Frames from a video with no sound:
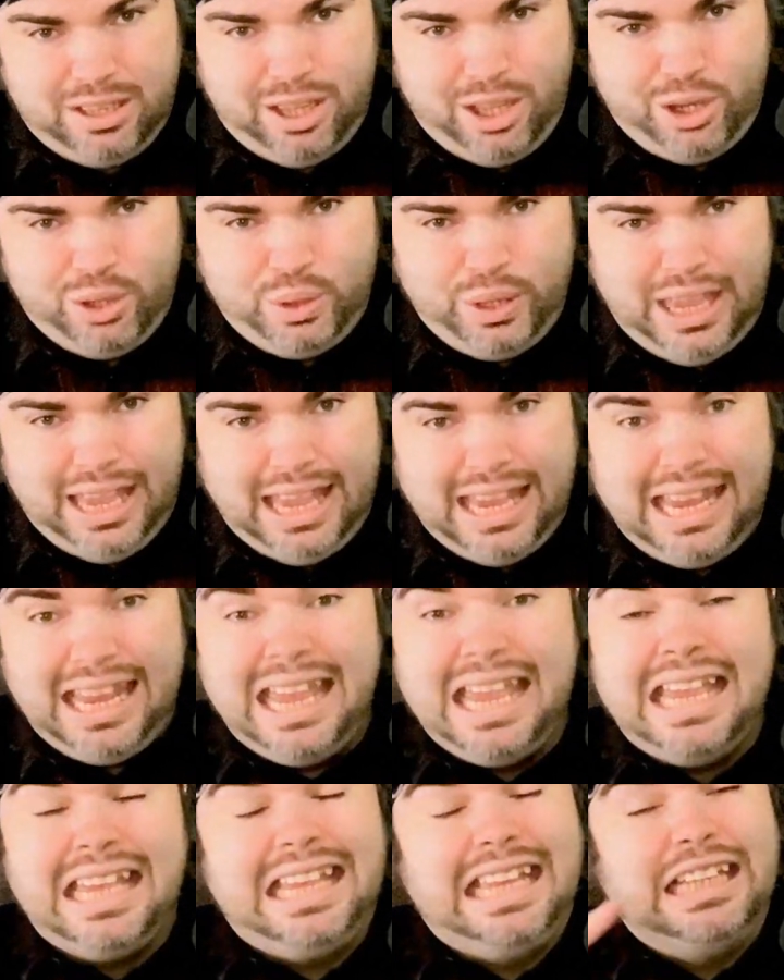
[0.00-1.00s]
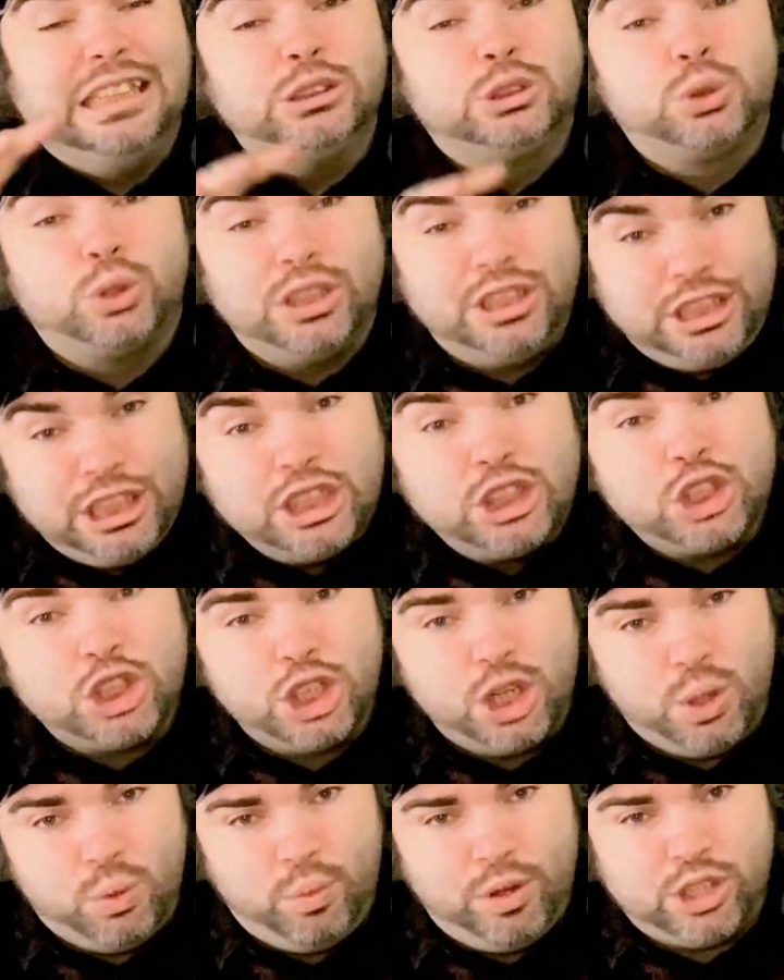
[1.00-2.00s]
Okay? In
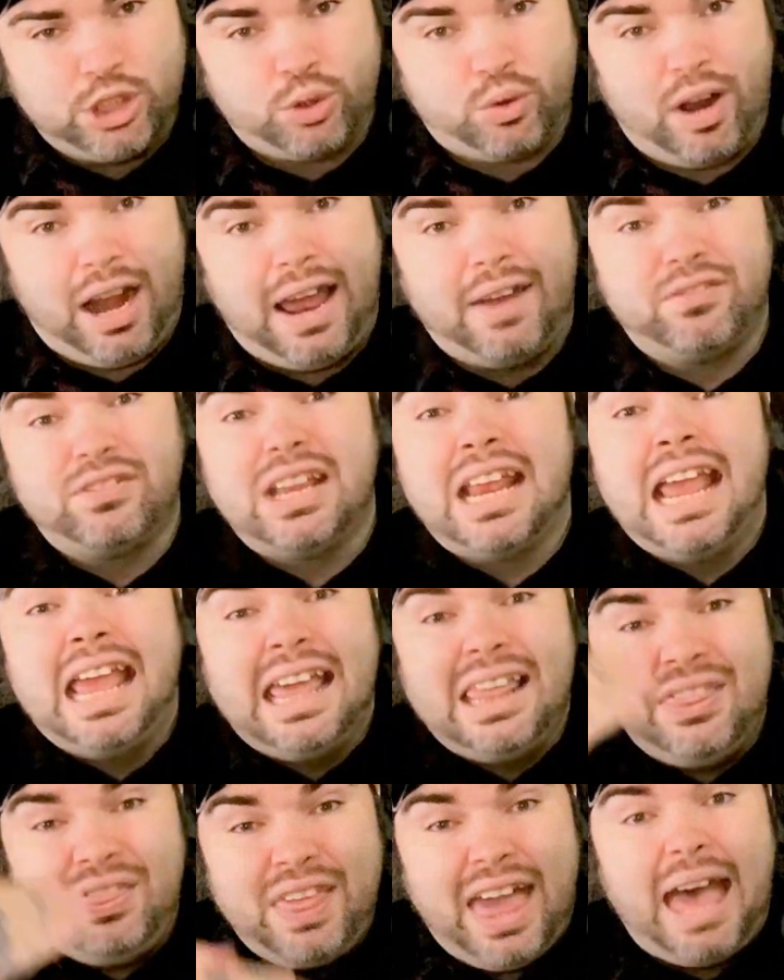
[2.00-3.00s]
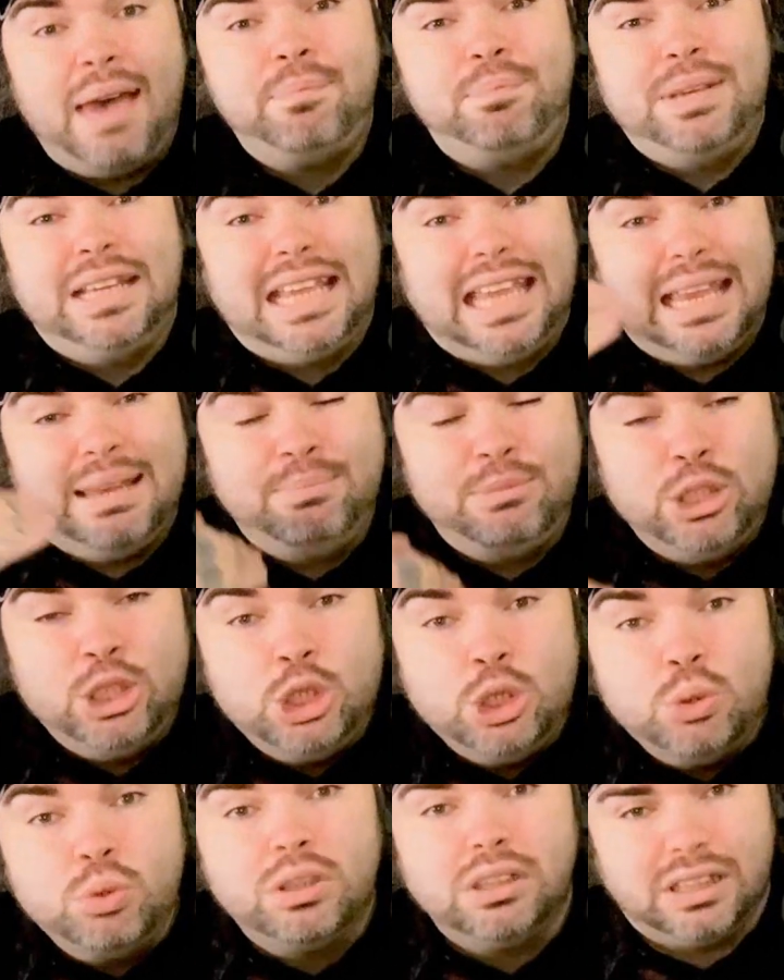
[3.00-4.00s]
traditional witchcraft, that became
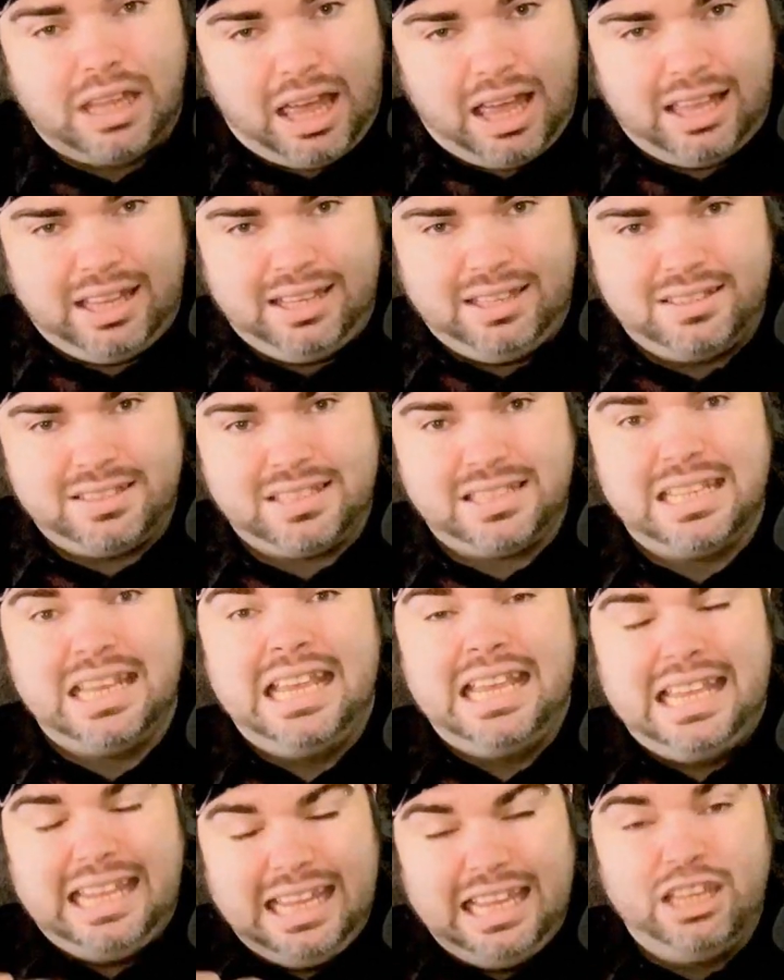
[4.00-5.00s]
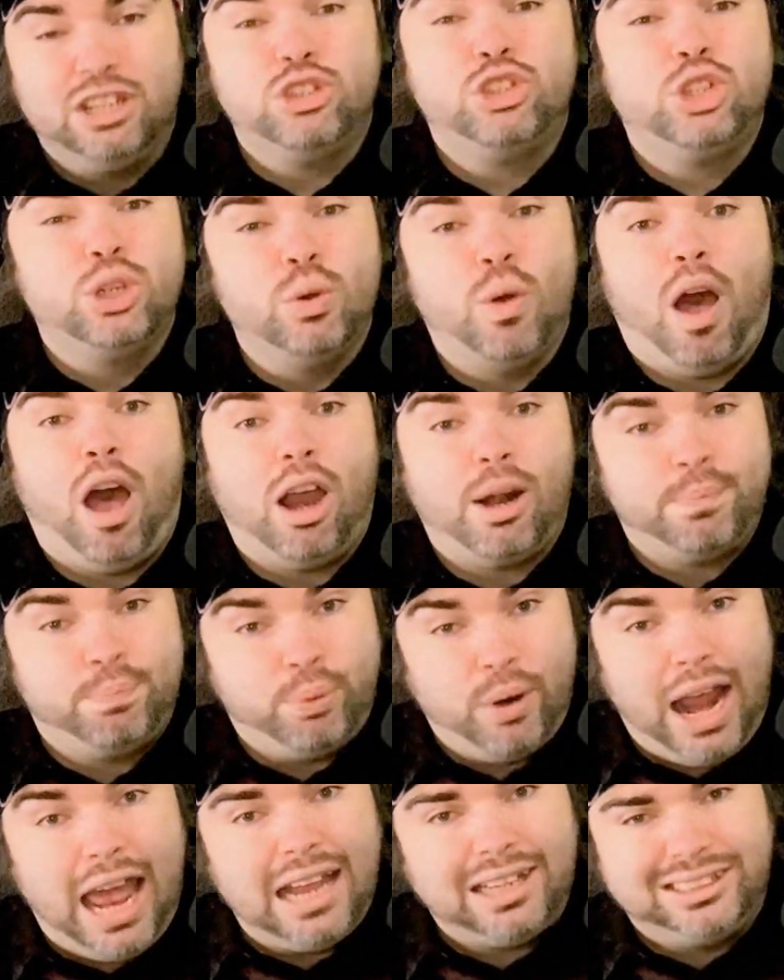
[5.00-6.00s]
utilized into our
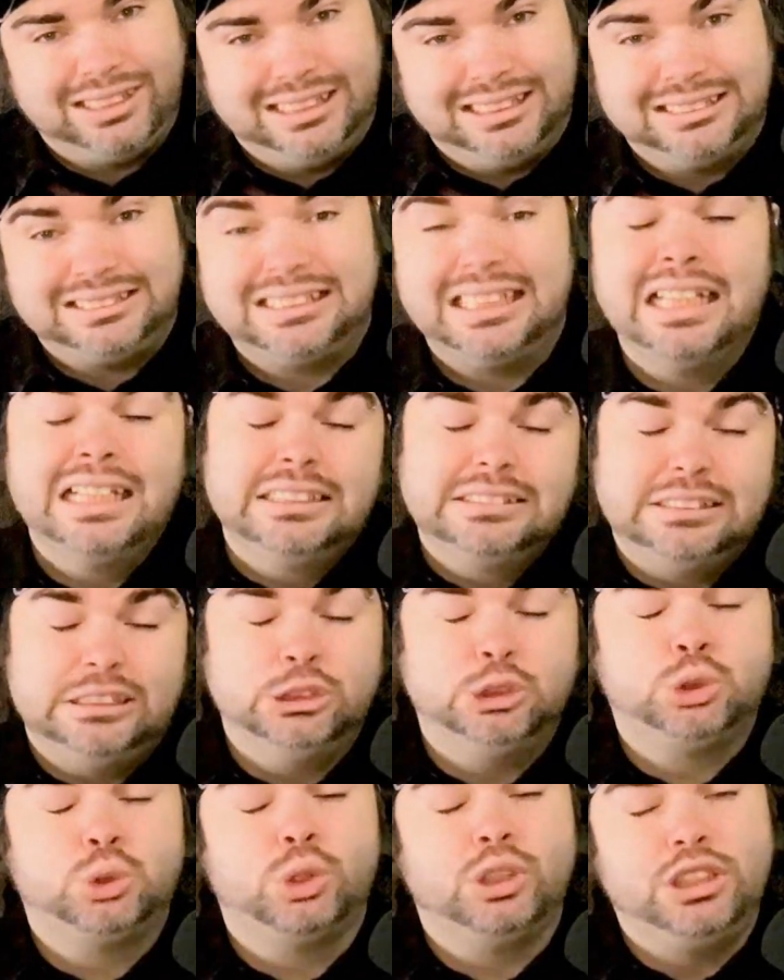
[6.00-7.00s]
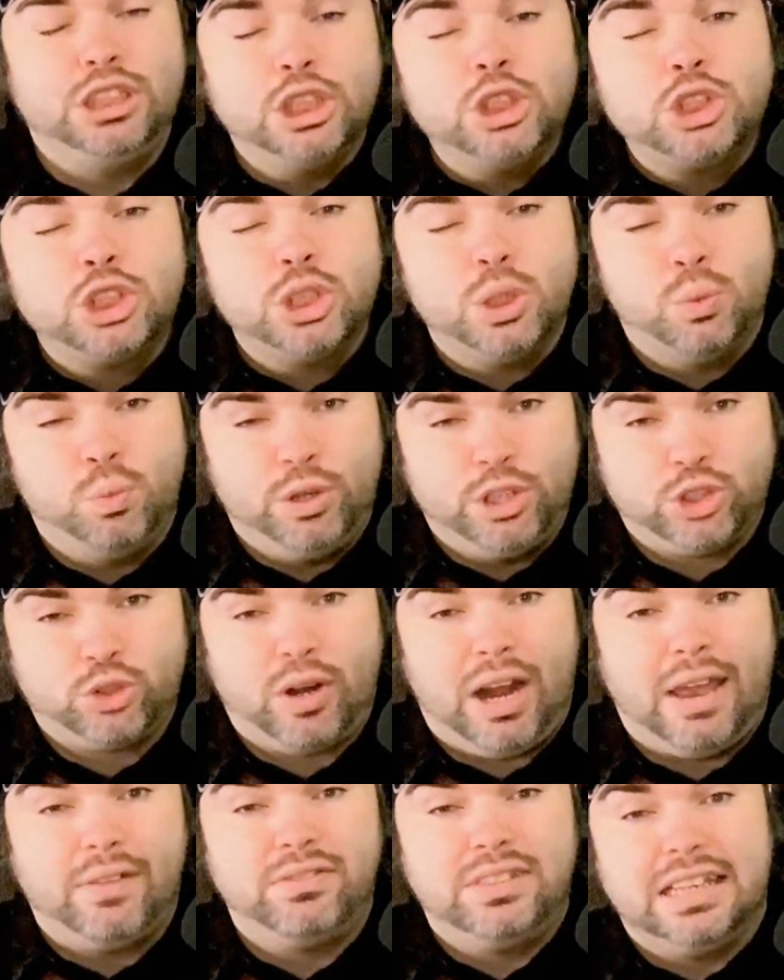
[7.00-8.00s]
practice, since traditional
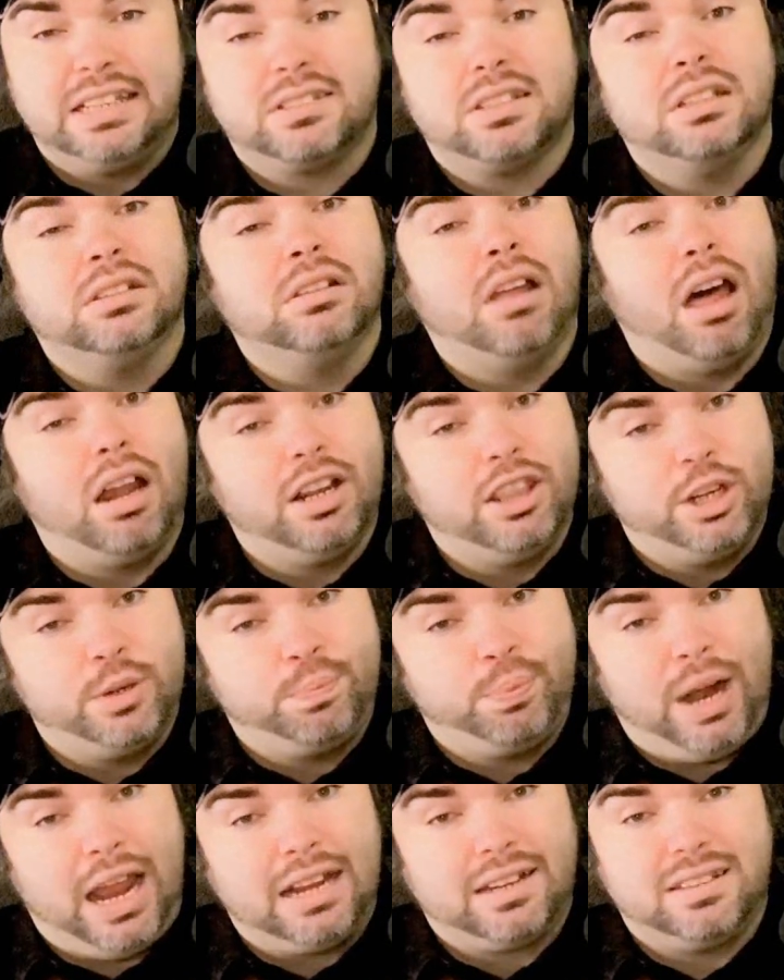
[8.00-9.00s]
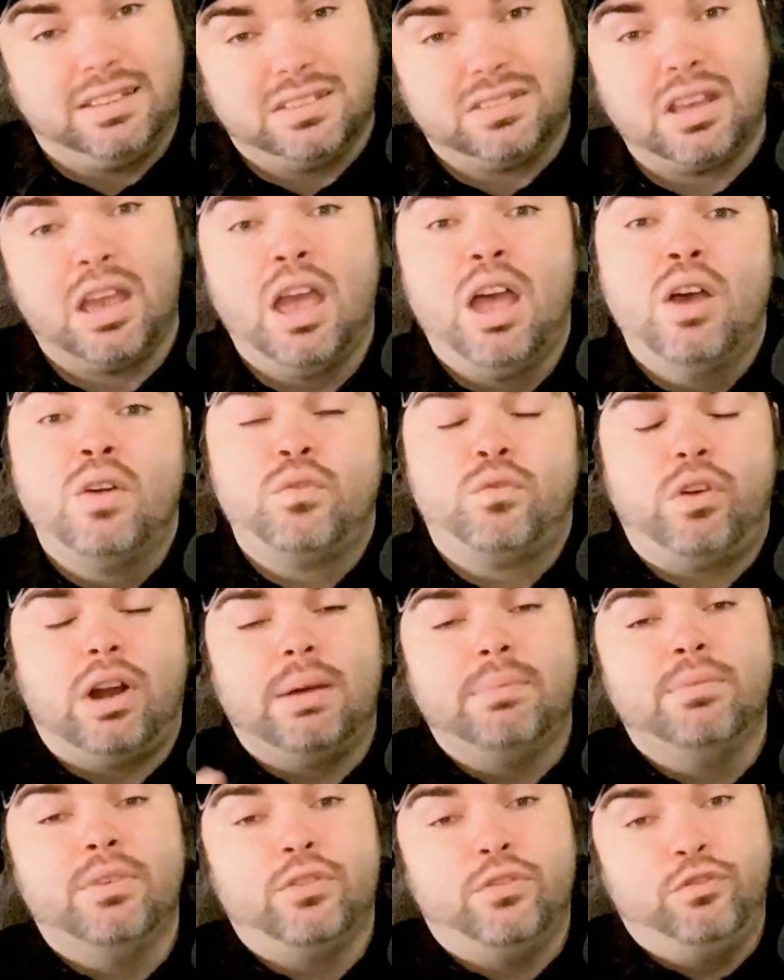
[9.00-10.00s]
witchcraft takes a lot of their practice
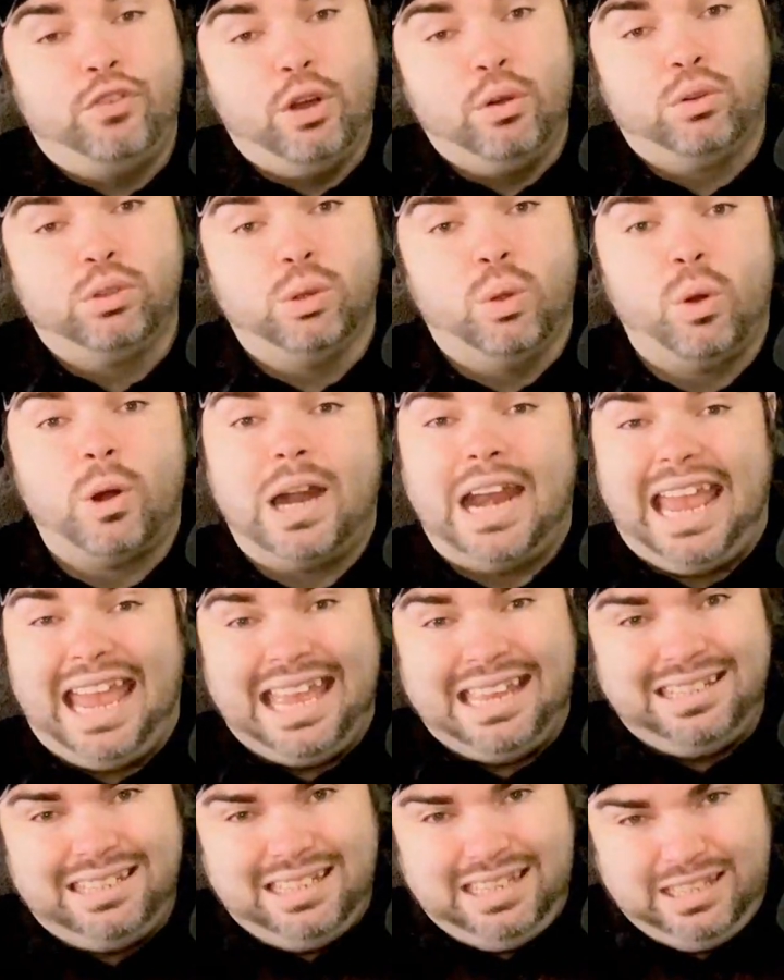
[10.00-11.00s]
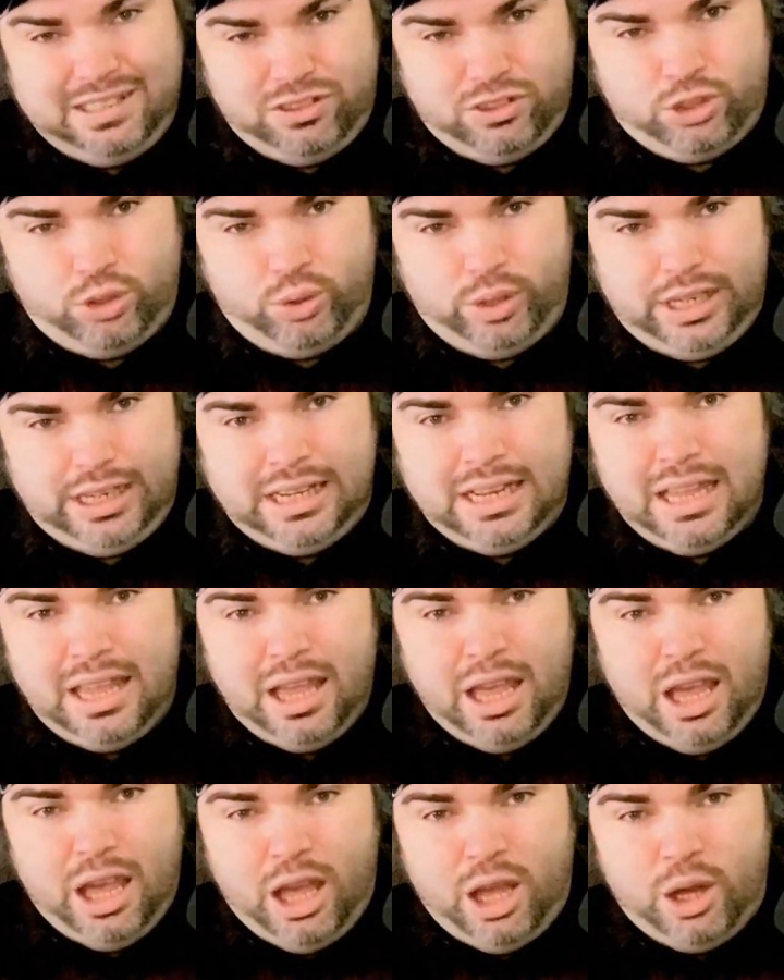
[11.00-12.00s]
from folklore and history.
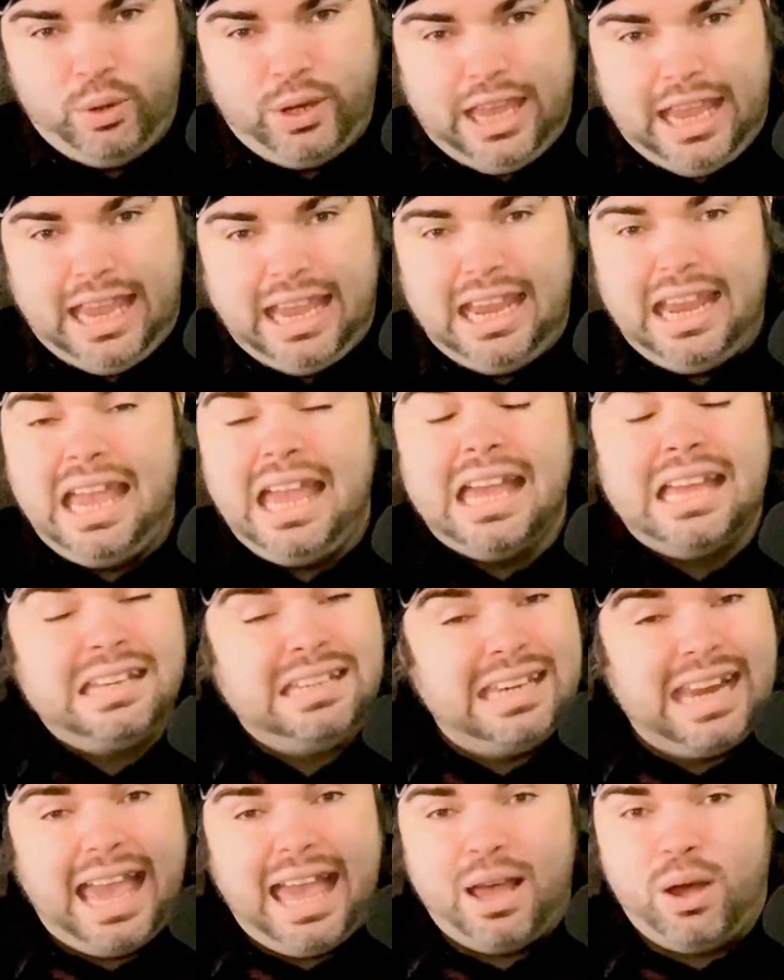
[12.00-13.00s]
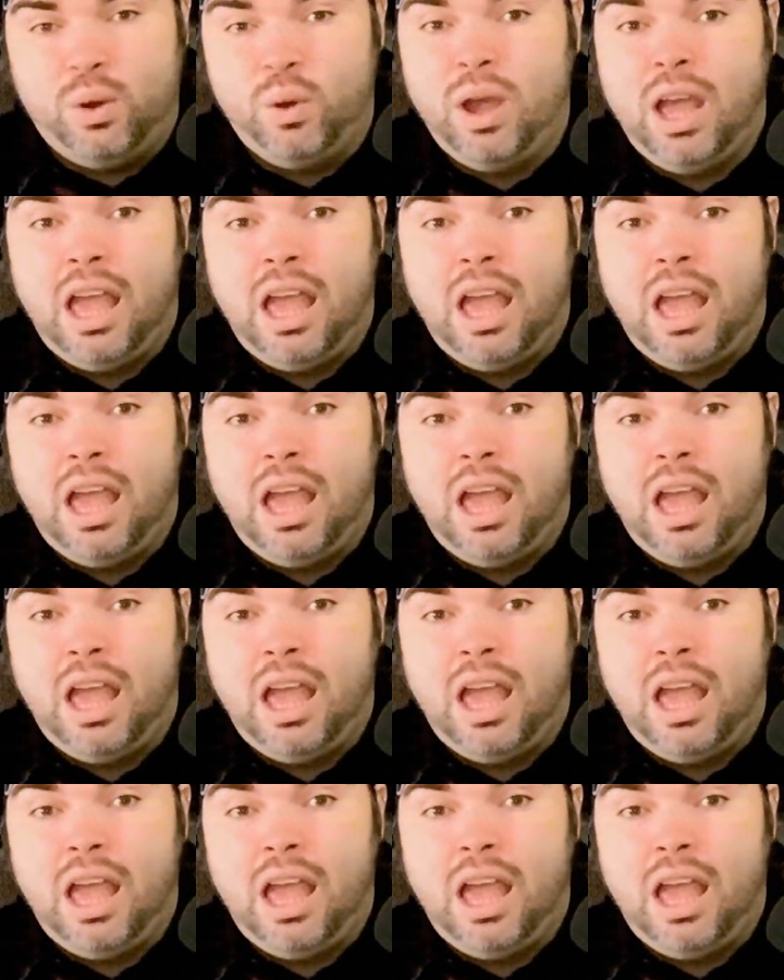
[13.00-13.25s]
Okay? Now,